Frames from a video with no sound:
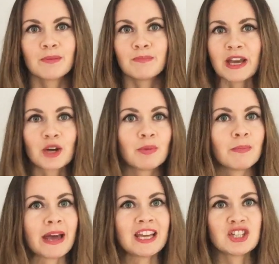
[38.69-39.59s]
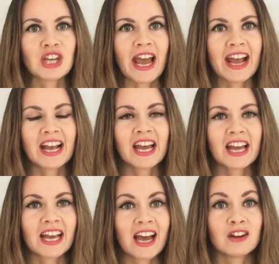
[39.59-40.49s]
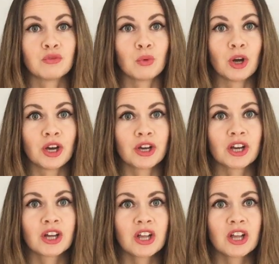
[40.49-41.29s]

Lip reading: pick up a paycheck kind of work.